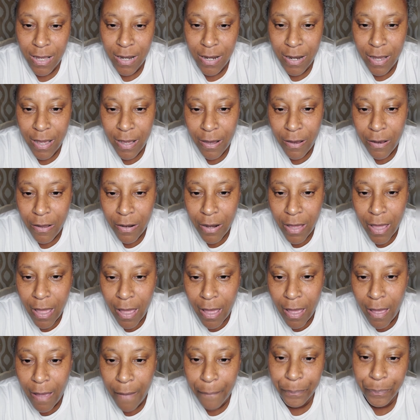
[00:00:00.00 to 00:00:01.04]

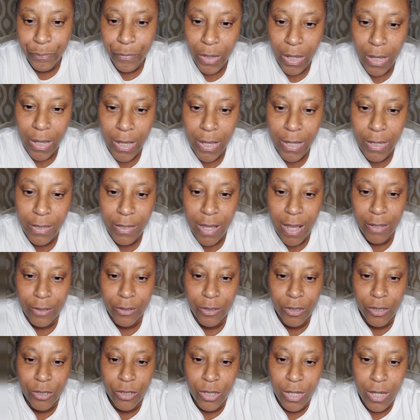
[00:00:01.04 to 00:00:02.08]
Negra, and
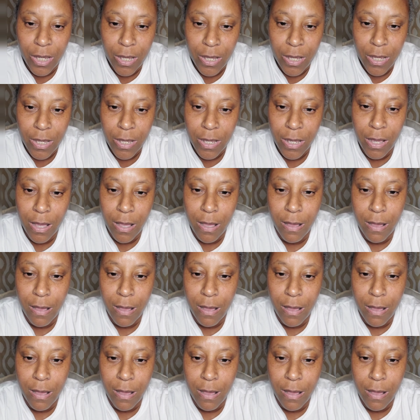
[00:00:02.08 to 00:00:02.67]
Dr. J.